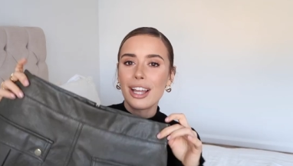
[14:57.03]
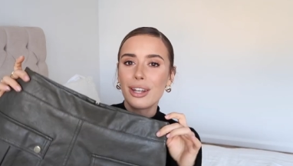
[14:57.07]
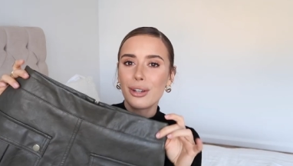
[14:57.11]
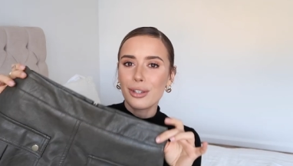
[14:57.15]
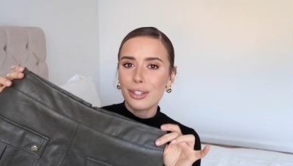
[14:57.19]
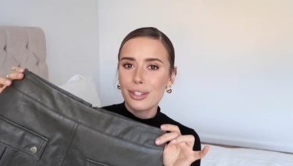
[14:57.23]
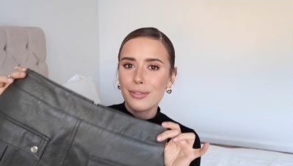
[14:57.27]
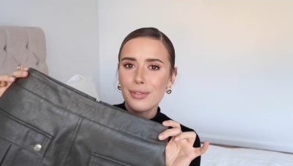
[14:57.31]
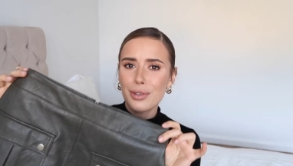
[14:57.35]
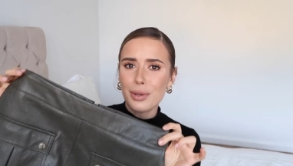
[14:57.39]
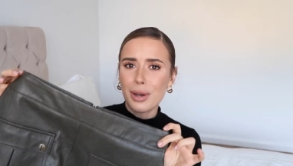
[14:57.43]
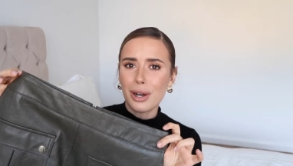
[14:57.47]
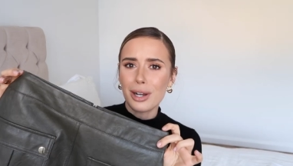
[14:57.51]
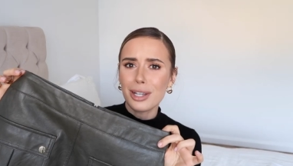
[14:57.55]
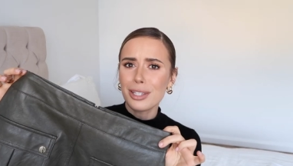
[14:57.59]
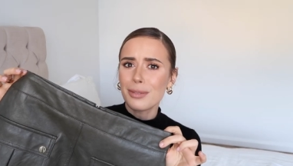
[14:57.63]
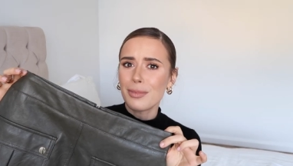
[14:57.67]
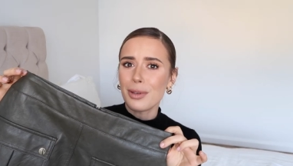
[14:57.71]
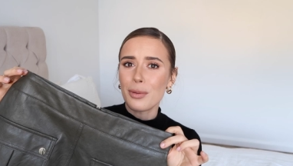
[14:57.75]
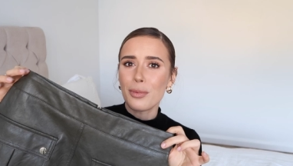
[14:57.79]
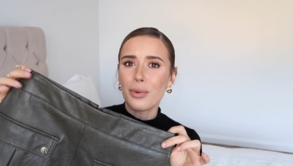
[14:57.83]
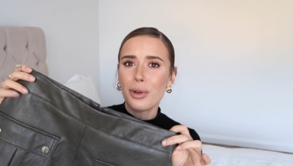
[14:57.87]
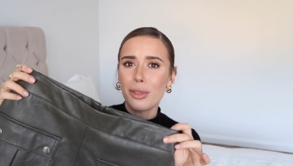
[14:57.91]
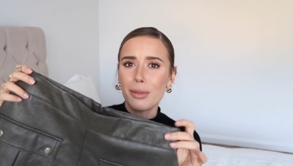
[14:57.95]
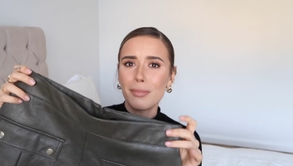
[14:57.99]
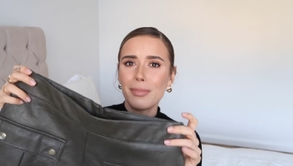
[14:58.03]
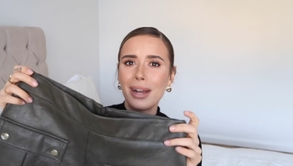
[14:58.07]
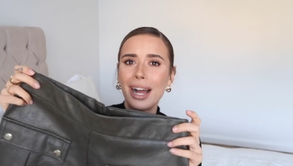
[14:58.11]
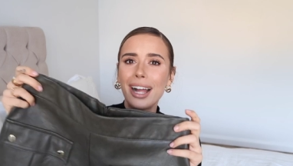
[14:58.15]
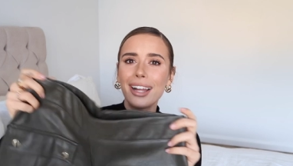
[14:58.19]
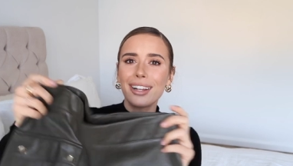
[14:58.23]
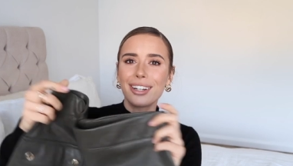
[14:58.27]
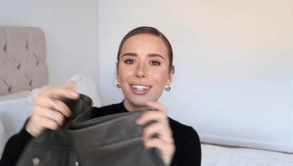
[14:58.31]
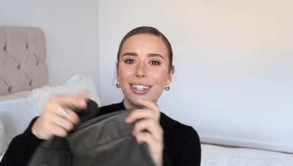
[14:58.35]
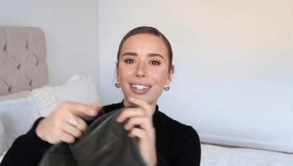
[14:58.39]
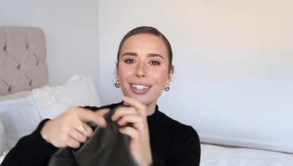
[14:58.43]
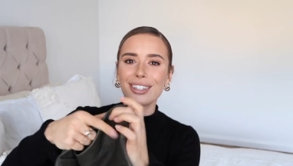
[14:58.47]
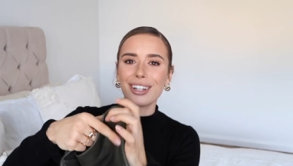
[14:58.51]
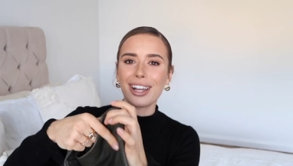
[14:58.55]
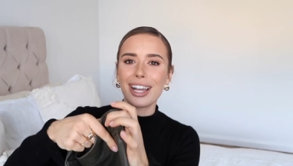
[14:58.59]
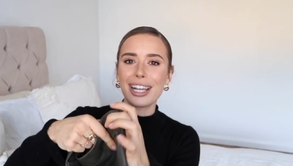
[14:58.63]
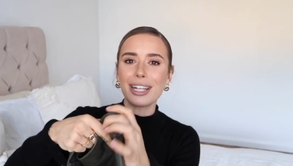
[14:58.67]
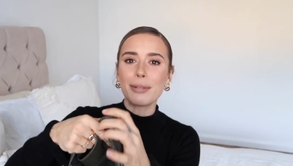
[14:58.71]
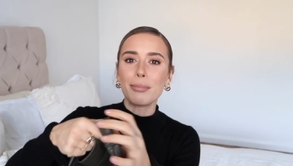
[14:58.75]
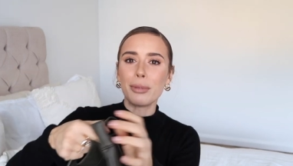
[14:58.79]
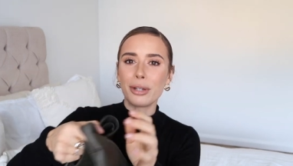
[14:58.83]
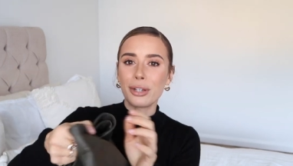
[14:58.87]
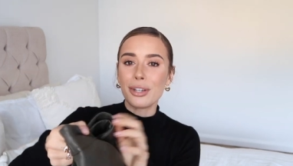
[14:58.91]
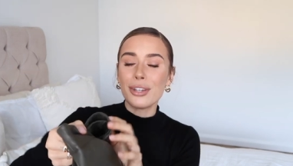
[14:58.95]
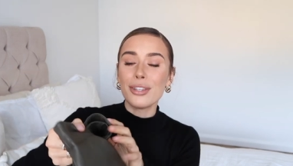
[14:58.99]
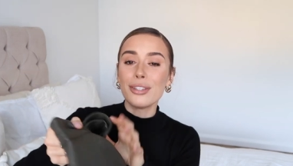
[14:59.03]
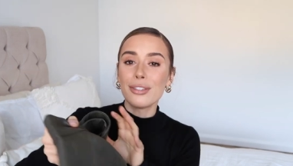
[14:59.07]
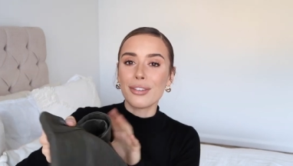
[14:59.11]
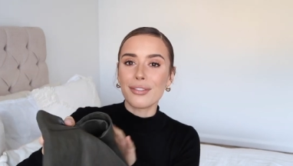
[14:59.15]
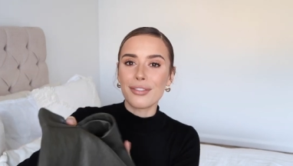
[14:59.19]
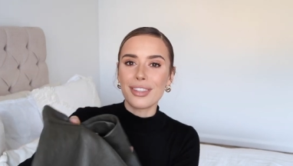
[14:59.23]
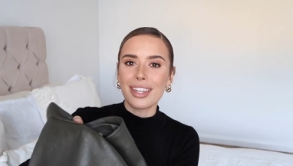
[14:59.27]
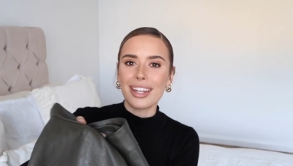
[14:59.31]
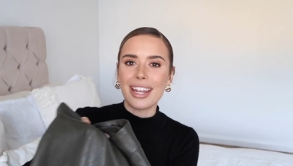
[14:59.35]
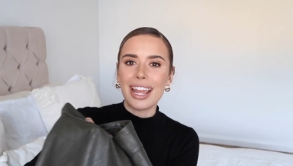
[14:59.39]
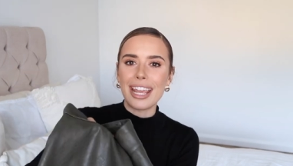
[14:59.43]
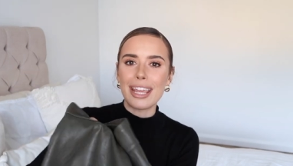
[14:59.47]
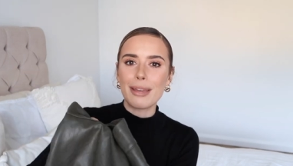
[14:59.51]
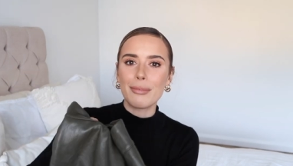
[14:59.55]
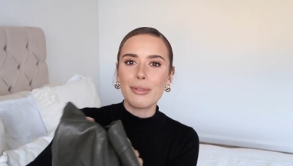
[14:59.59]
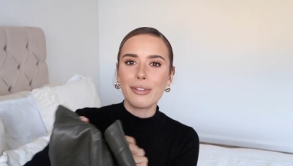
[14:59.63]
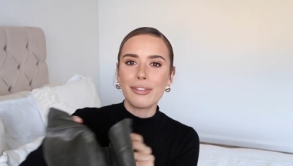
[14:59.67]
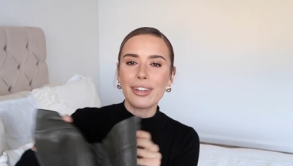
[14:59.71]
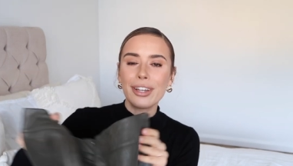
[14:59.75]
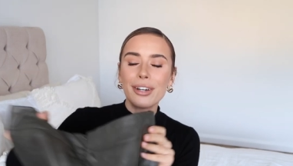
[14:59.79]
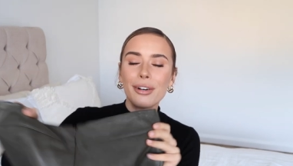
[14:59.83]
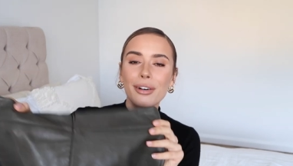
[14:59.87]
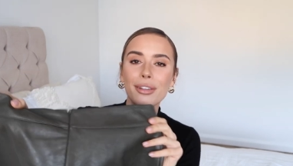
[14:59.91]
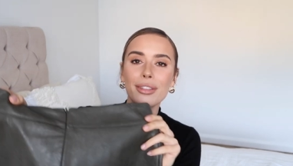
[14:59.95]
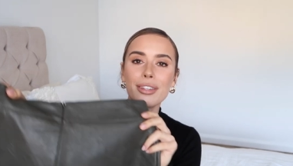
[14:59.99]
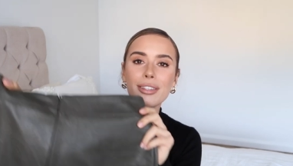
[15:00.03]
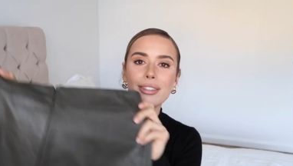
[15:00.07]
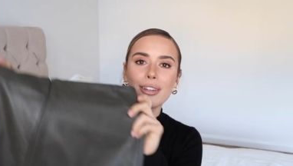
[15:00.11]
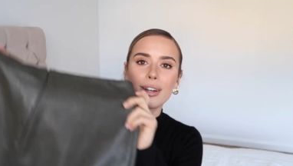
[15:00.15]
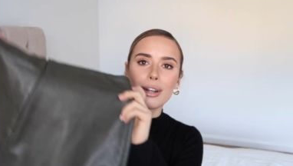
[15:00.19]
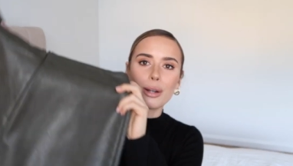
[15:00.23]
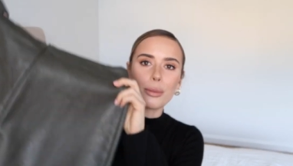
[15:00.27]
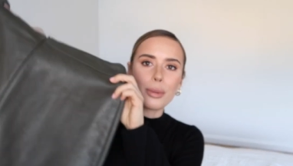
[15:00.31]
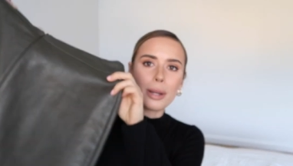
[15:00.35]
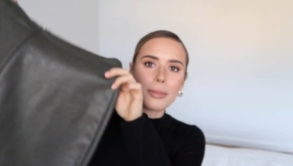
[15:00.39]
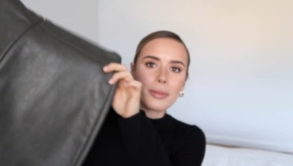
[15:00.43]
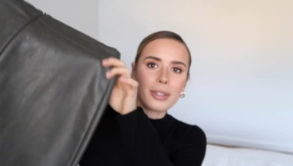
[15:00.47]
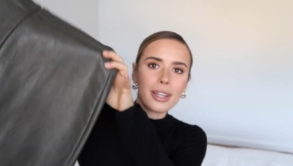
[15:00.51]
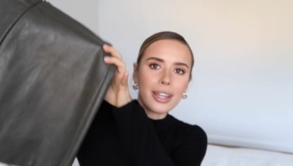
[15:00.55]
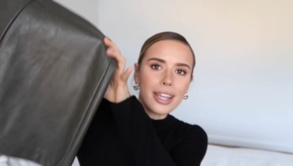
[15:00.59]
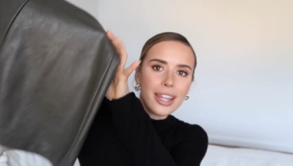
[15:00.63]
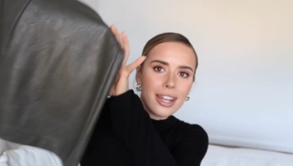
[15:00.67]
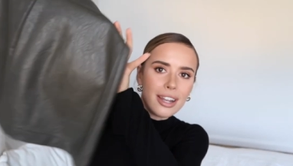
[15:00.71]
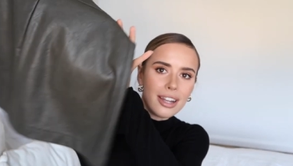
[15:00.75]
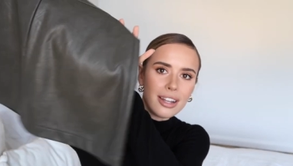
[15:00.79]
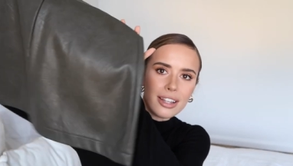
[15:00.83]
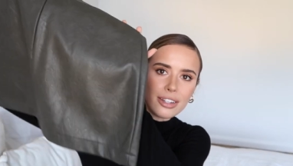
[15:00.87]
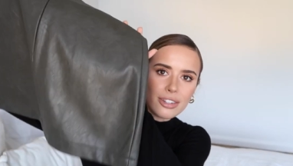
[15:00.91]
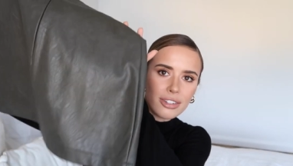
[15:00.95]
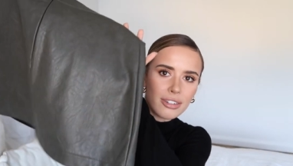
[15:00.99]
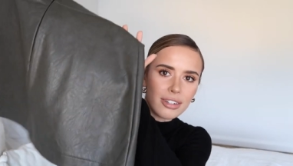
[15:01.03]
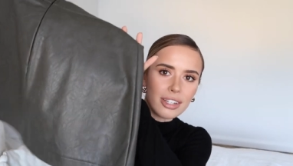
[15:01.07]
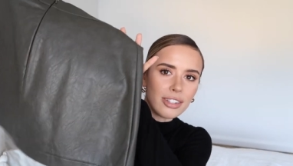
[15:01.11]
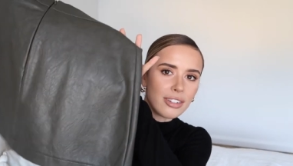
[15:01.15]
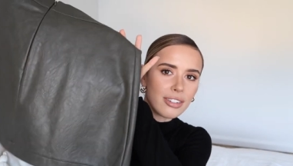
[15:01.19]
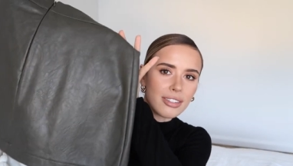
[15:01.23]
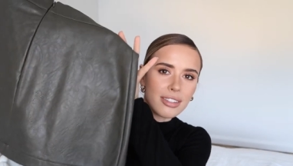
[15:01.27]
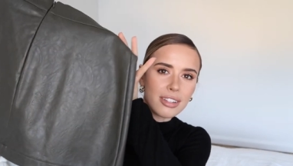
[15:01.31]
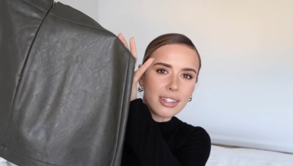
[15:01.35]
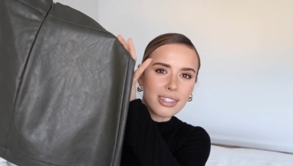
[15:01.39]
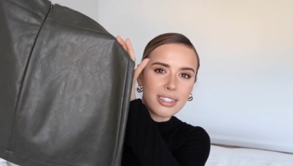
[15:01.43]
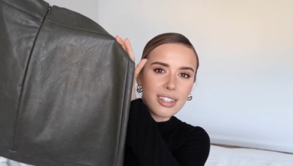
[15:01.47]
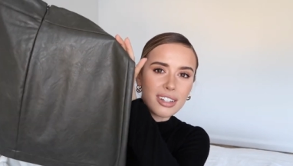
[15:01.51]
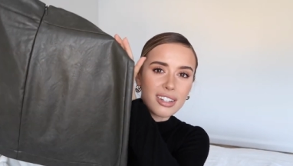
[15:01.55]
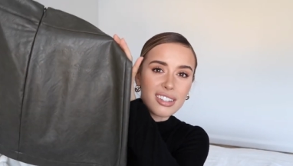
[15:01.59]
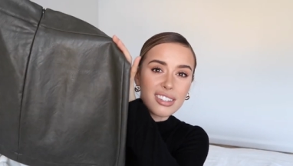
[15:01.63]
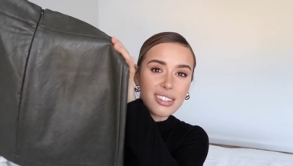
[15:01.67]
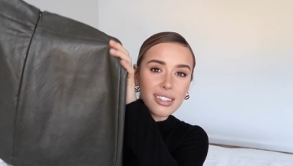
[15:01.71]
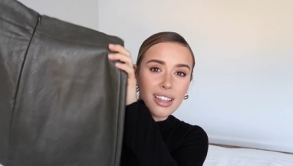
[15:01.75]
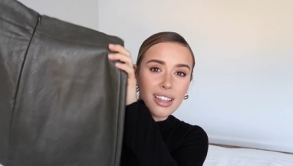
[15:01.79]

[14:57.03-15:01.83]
And lots of you asked me what the back looked like because of the name of it on the Zara website. It literally just looks like a